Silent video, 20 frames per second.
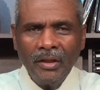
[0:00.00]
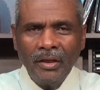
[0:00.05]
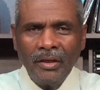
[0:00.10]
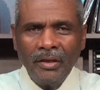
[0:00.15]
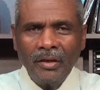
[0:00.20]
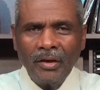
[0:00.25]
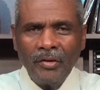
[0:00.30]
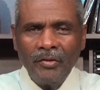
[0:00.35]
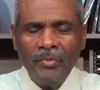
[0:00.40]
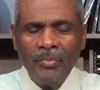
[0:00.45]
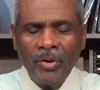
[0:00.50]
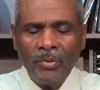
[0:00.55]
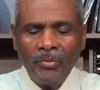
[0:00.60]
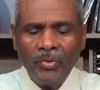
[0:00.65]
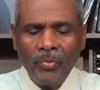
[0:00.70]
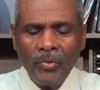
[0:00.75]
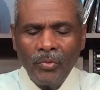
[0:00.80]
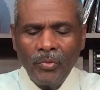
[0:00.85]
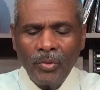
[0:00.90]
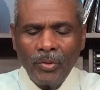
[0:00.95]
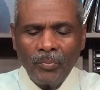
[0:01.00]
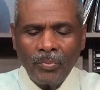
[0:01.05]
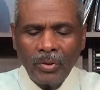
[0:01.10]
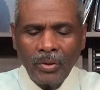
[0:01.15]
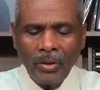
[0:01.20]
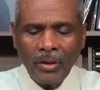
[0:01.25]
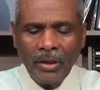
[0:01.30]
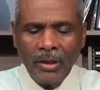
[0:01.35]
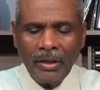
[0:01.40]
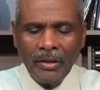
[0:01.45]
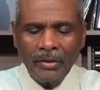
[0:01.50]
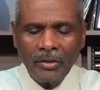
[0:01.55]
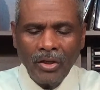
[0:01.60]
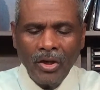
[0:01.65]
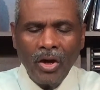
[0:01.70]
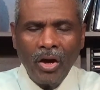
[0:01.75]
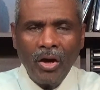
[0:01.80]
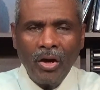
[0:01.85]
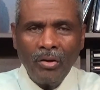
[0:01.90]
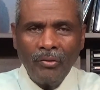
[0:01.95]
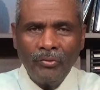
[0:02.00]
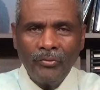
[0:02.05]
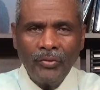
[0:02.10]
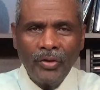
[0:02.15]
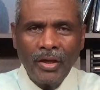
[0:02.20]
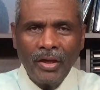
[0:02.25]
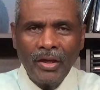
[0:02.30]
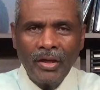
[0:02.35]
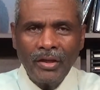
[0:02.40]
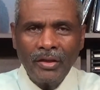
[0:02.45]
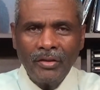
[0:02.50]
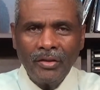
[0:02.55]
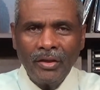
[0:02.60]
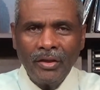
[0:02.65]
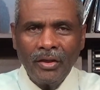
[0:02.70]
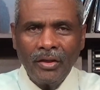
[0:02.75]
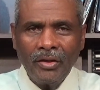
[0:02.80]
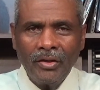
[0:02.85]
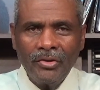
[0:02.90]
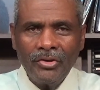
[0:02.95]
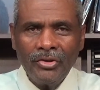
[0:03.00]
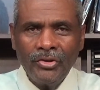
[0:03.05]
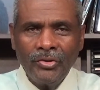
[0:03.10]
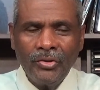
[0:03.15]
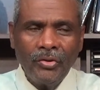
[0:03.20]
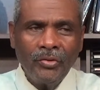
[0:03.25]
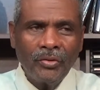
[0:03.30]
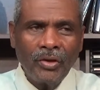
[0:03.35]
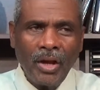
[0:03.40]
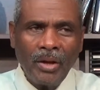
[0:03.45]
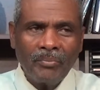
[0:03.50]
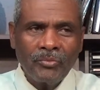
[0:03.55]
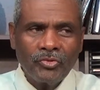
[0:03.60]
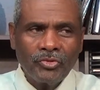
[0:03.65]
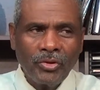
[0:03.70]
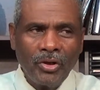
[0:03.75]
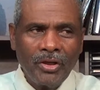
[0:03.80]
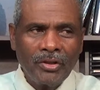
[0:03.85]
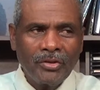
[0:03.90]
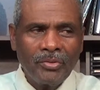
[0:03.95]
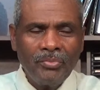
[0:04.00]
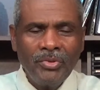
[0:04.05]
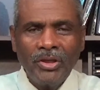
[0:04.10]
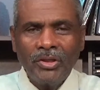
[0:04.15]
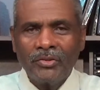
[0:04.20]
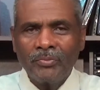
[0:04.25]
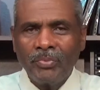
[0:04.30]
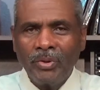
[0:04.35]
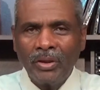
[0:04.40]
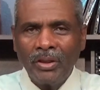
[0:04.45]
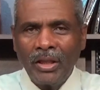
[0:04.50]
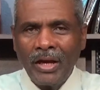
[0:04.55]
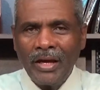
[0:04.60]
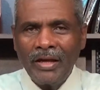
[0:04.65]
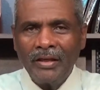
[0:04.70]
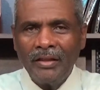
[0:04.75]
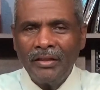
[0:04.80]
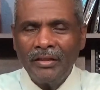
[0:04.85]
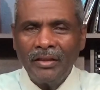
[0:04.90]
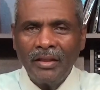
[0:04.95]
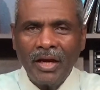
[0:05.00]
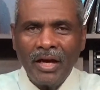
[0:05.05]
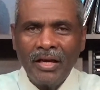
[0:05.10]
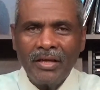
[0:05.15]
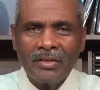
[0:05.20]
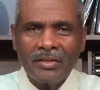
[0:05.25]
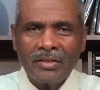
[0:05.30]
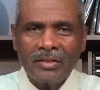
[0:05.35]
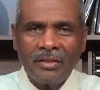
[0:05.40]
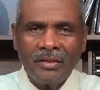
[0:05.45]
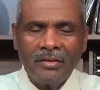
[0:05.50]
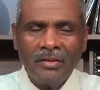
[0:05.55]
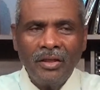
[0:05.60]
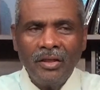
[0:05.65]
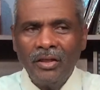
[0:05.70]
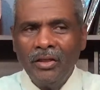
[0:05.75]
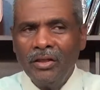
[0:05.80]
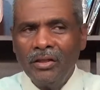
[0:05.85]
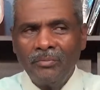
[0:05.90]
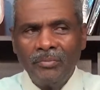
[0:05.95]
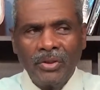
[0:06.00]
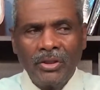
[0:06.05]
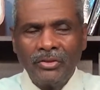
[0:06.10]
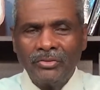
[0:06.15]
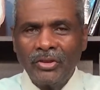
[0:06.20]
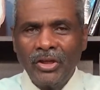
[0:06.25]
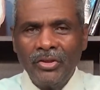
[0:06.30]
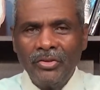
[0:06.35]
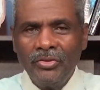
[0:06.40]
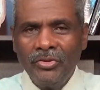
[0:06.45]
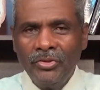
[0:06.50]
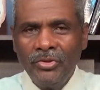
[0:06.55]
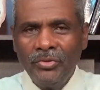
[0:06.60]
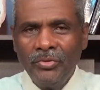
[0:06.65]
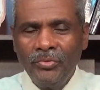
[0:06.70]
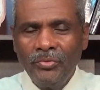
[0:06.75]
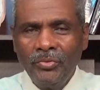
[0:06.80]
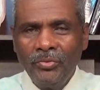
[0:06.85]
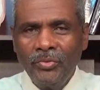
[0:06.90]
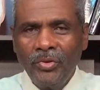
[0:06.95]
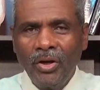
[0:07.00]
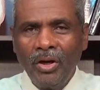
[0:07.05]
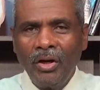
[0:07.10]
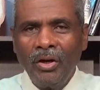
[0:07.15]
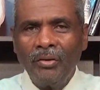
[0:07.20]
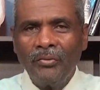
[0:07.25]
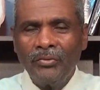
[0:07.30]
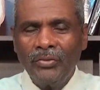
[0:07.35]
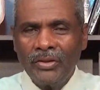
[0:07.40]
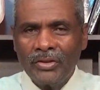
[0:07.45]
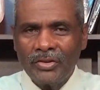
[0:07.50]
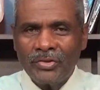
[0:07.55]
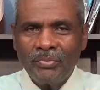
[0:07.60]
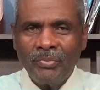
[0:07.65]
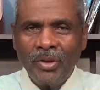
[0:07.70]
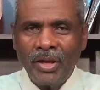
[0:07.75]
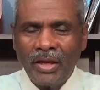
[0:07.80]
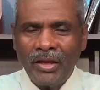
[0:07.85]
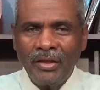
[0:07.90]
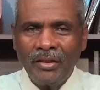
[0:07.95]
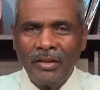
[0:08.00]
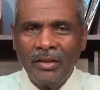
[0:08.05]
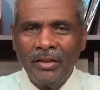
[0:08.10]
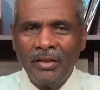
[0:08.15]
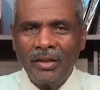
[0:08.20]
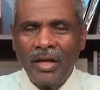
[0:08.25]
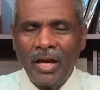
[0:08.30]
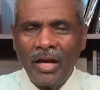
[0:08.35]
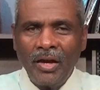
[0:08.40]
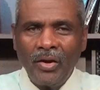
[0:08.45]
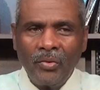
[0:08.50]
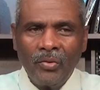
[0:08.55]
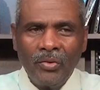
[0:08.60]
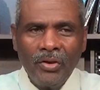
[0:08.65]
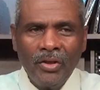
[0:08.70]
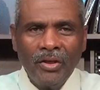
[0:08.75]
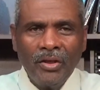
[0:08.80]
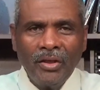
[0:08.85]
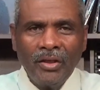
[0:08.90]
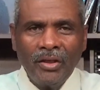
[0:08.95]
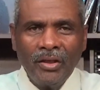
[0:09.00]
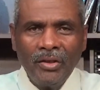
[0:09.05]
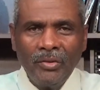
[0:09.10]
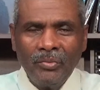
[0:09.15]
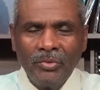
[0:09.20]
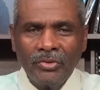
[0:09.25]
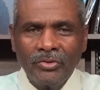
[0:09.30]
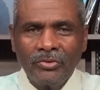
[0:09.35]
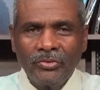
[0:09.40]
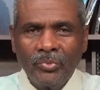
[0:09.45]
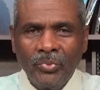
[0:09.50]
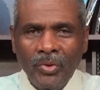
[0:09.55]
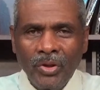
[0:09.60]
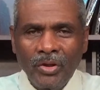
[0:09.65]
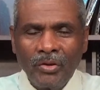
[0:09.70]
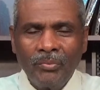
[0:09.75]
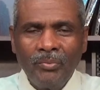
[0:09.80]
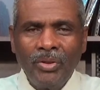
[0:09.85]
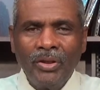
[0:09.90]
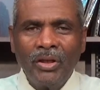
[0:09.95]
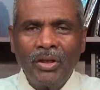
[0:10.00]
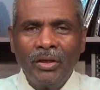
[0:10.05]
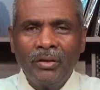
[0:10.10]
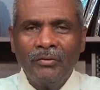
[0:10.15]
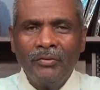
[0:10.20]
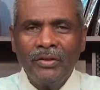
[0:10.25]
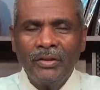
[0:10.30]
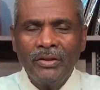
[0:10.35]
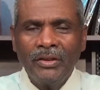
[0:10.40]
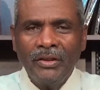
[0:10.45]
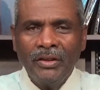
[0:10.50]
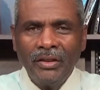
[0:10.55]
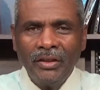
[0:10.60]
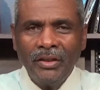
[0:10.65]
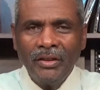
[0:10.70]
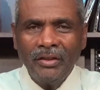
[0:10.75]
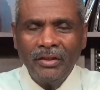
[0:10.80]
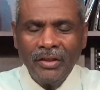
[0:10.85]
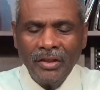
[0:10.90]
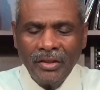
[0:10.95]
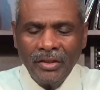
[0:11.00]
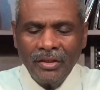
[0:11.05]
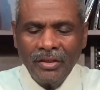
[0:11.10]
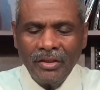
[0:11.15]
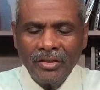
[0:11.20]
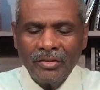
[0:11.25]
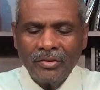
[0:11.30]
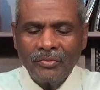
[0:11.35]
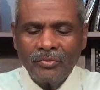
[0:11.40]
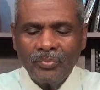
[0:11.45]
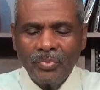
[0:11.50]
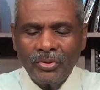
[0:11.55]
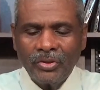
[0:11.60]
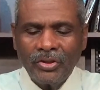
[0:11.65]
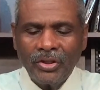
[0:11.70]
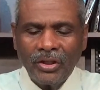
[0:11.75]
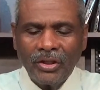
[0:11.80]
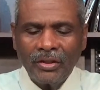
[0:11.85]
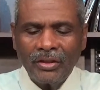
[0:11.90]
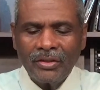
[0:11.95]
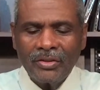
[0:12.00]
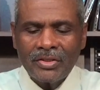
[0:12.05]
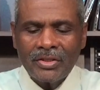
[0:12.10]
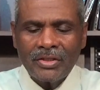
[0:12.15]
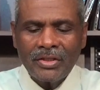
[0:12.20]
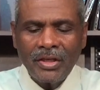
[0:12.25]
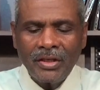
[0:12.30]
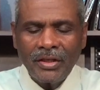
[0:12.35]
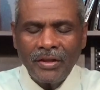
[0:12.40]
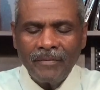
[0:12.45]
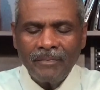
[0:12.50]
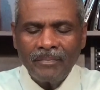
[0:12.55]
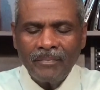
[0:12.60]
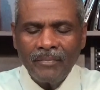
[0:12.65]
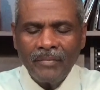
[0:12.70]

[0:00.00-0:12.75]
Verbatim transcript: And I remember we were playing golf, and you know, and I'm trying to be as polite and nice, and because I knew of this man and how he was well beloved in this particular city.